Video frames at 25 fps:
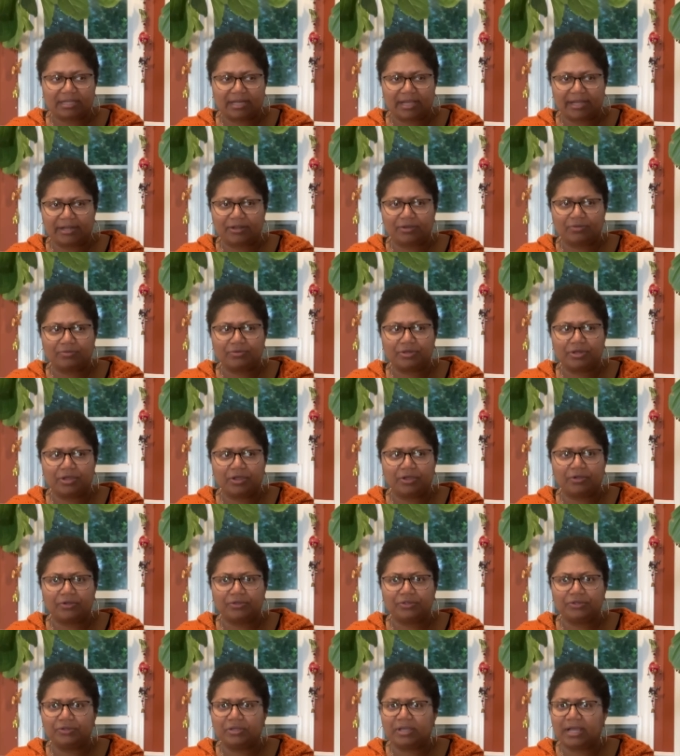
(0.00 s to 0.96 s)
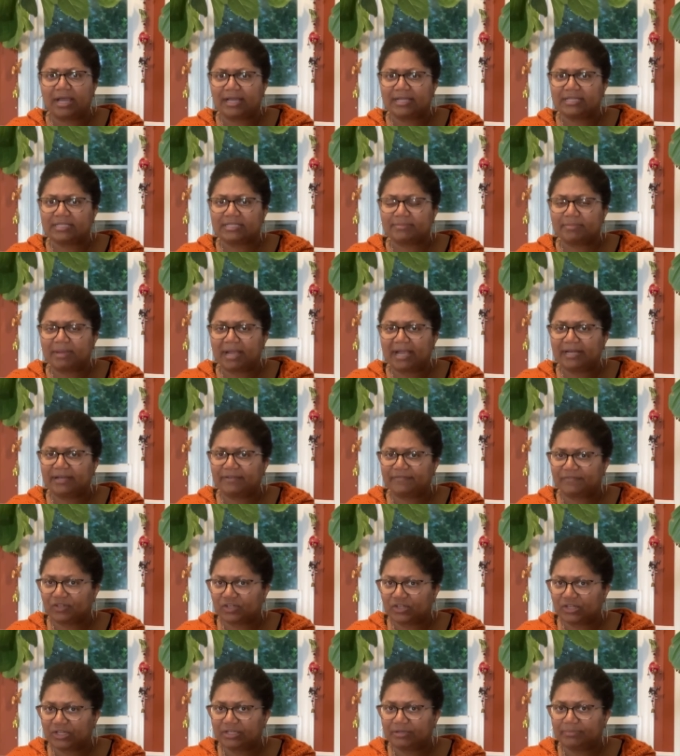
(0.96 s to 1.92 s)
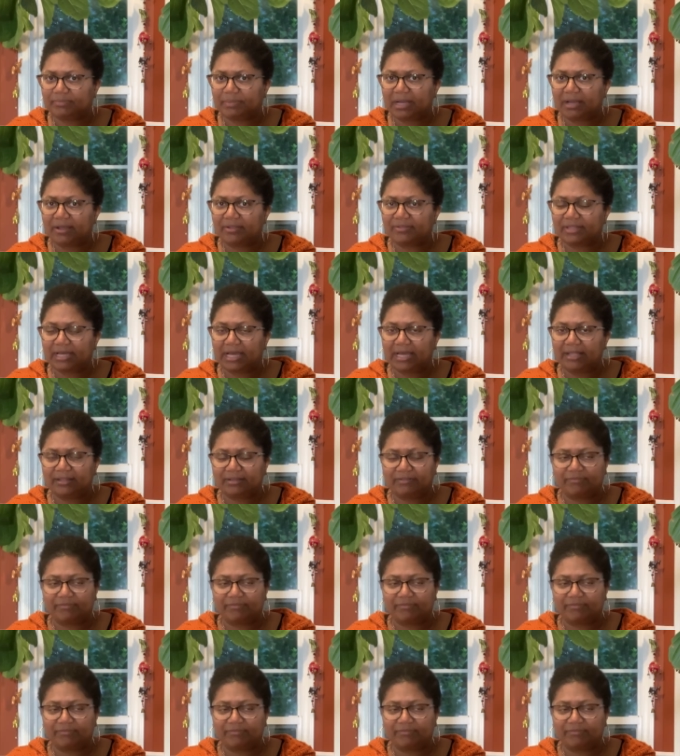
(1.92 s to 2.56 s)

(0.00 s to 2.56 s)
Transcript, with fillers: And I don't know, you guys might have heard about that.